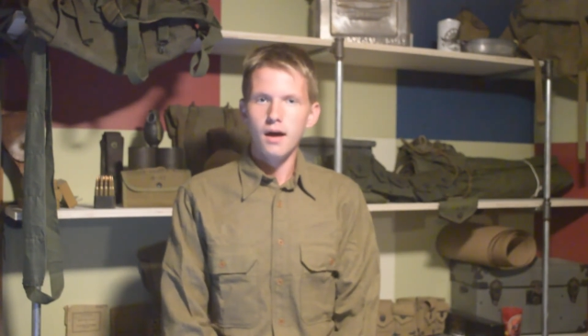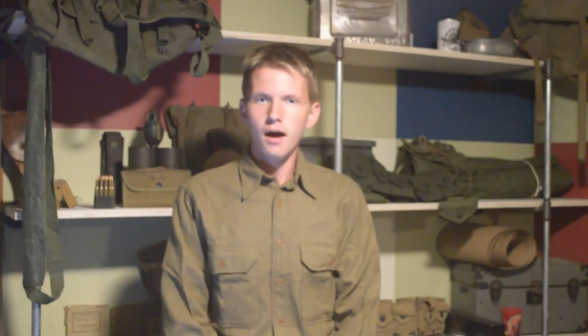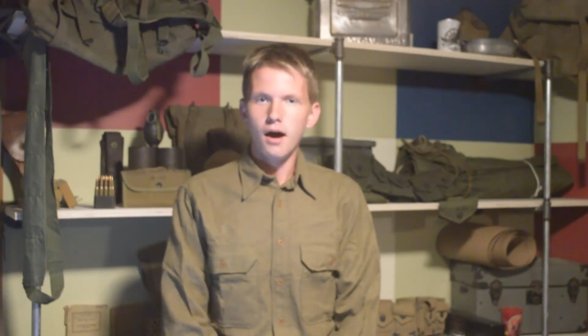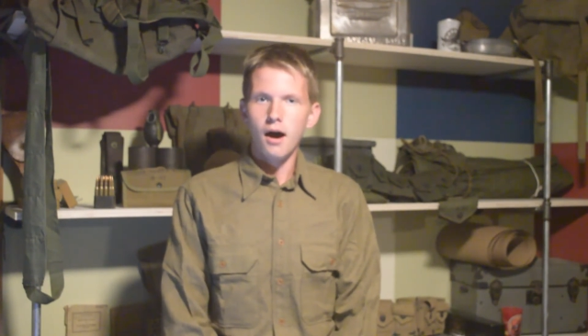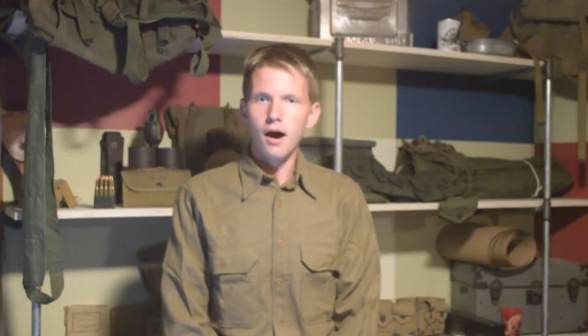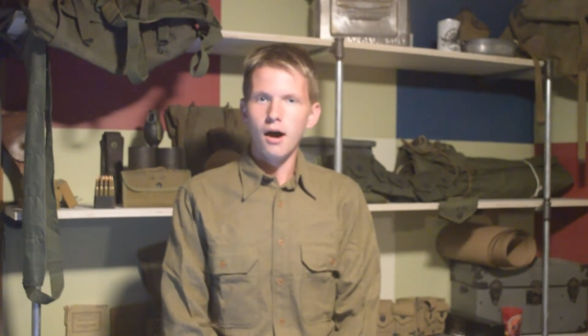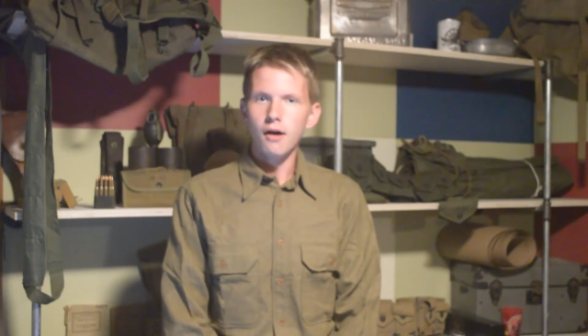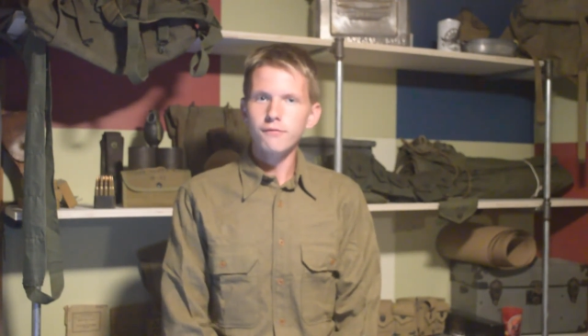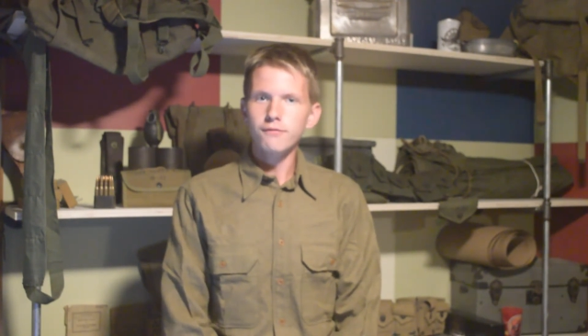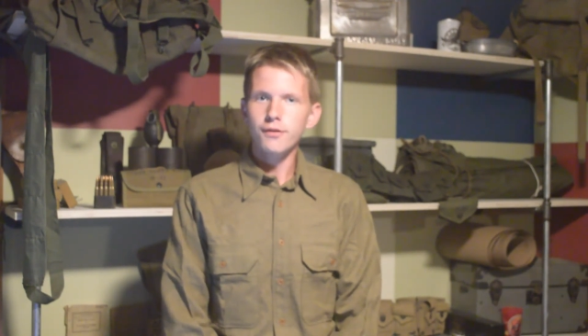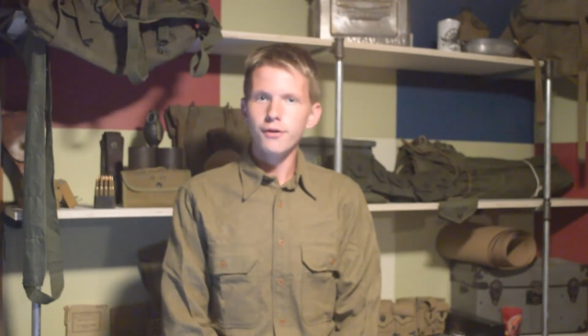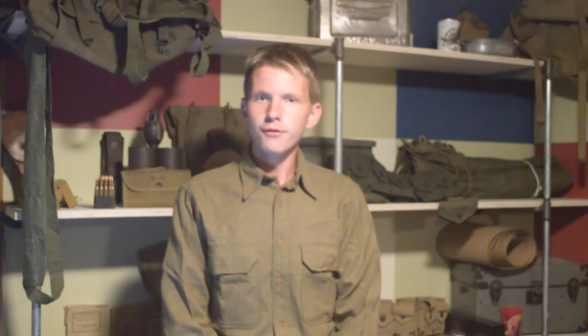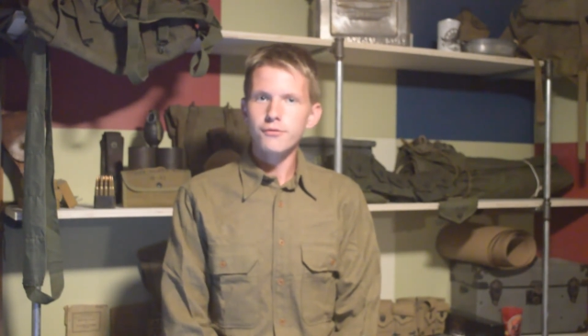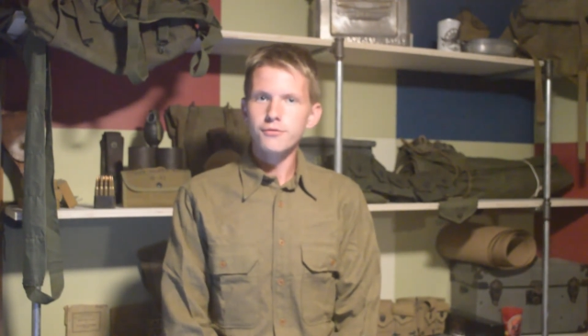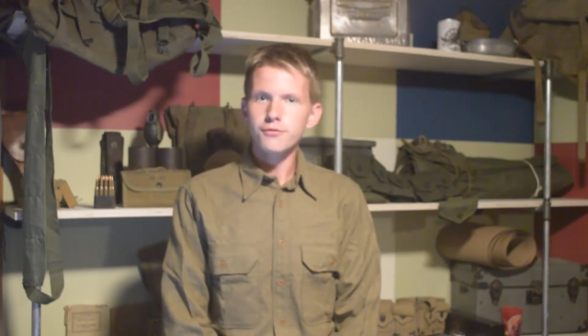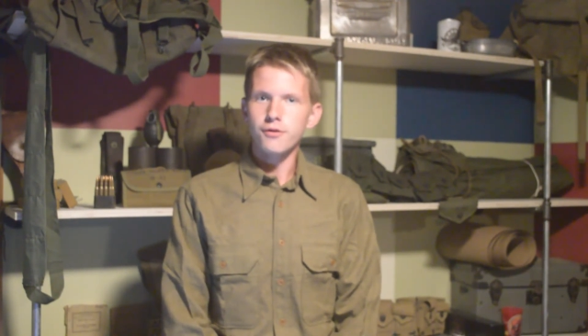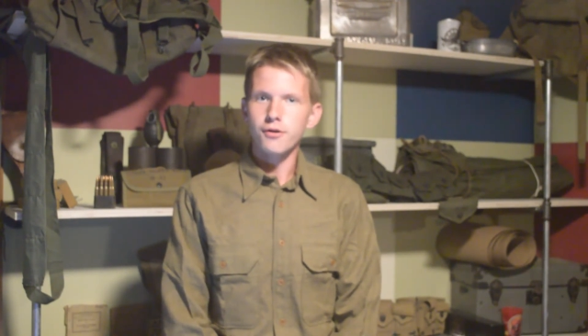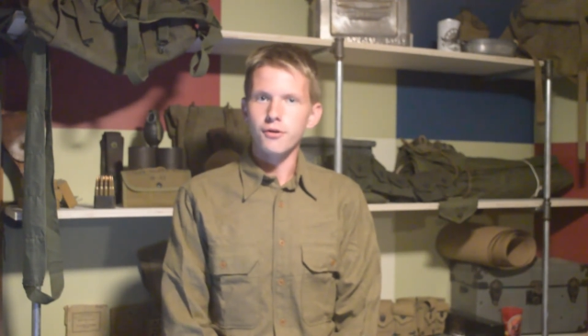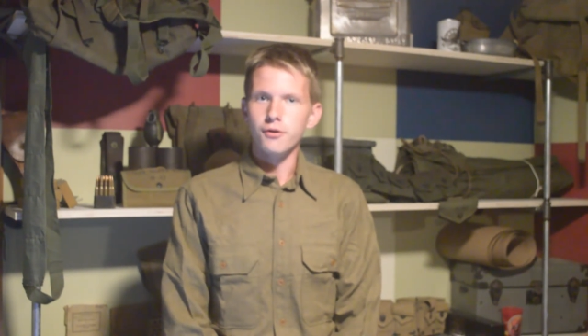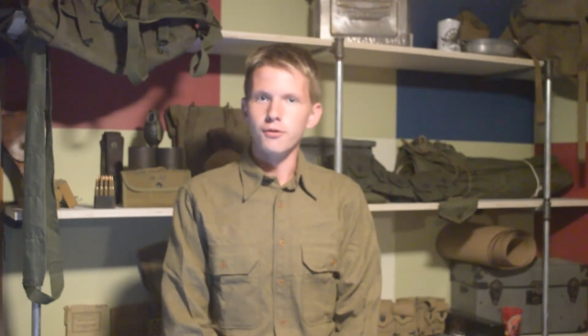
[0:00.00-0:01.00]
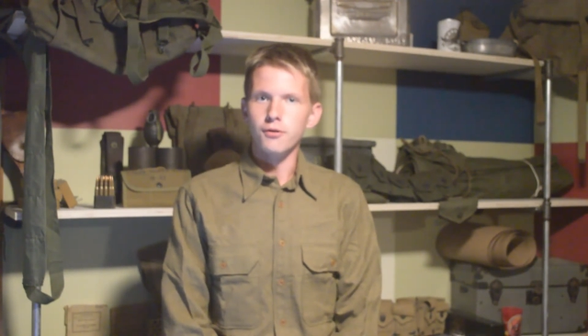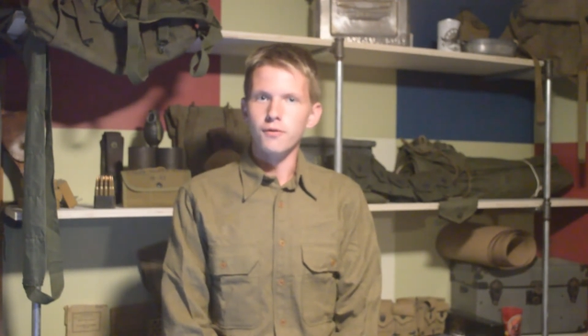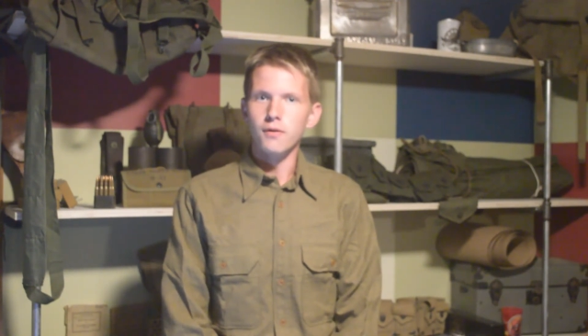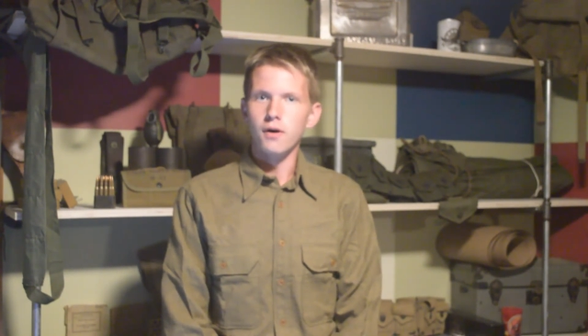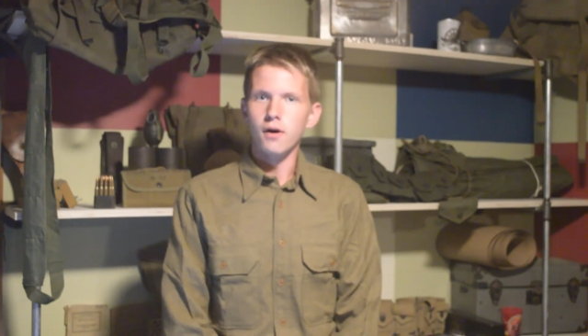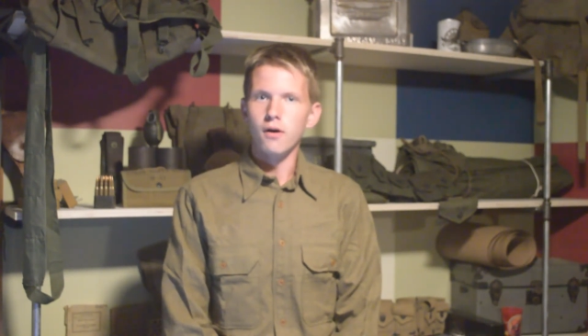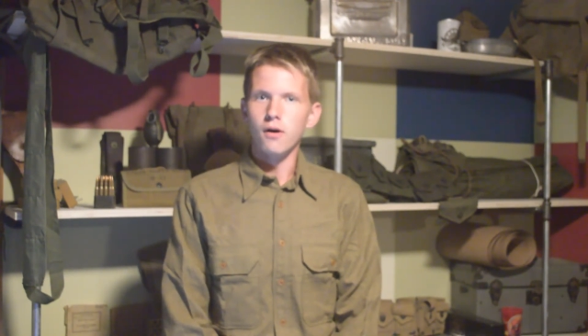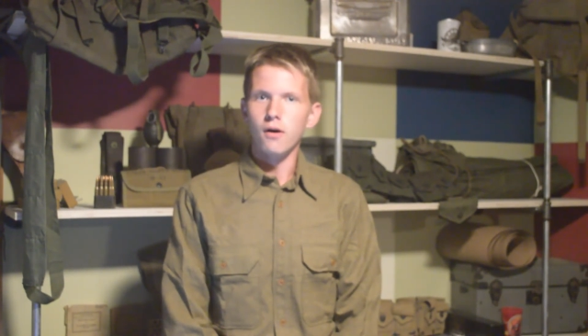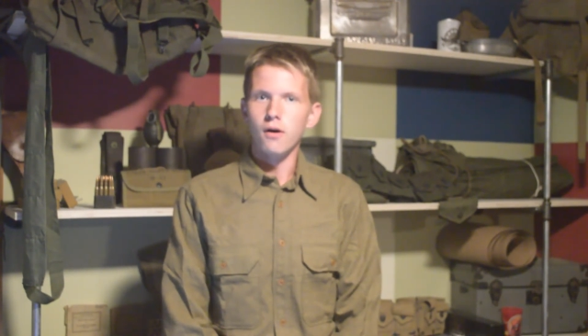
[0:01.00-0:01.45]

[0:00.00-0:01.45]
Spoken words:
Of those 2,